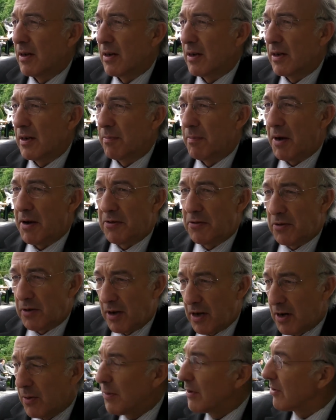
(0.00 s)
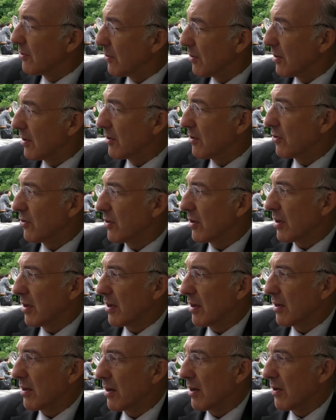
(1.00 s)
uh, based on our research,
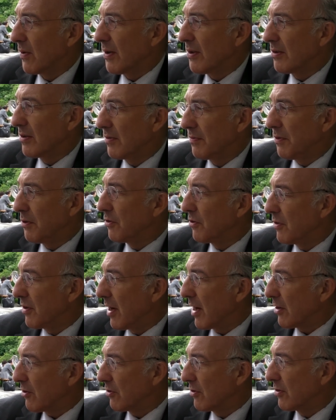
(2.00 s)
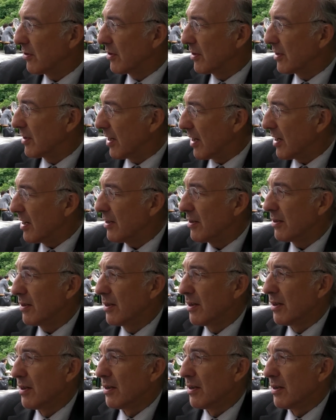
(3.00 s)
uh, are insufficient action to date